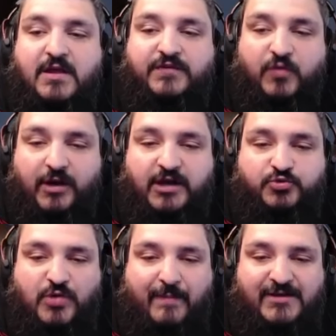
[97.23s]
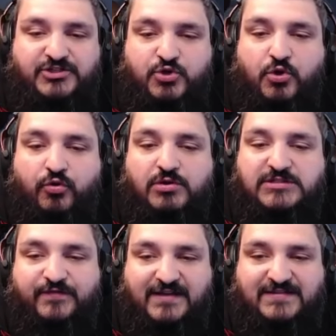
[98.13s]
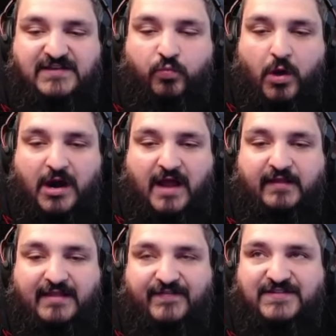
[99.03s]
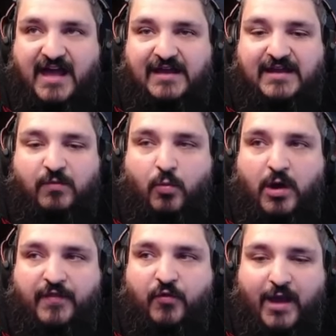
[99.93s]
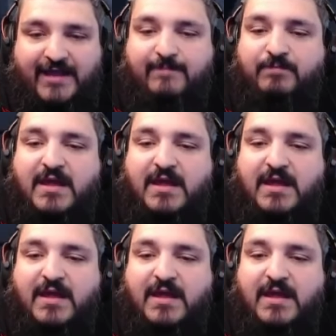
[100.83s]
So we're going to drop in 2 crucifixes, one on the left side and one on the right.